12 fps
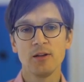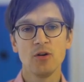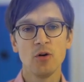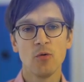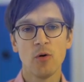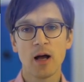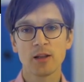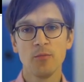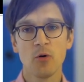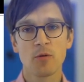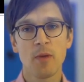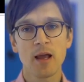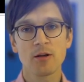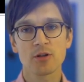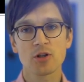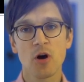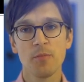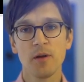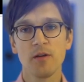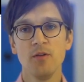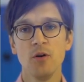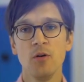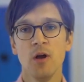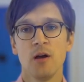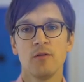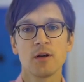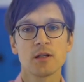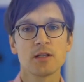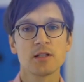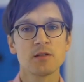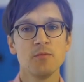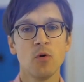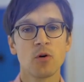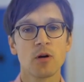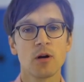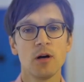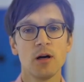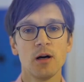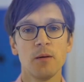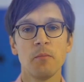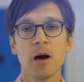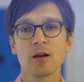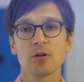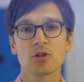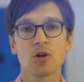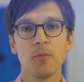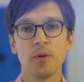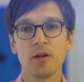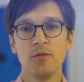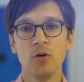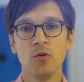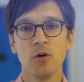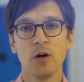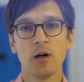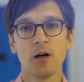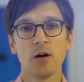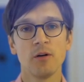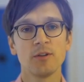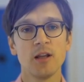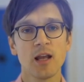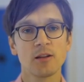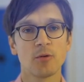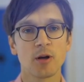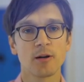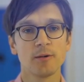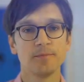you know, at more microscopic view versus more uh, macroscopic view uh, of the network.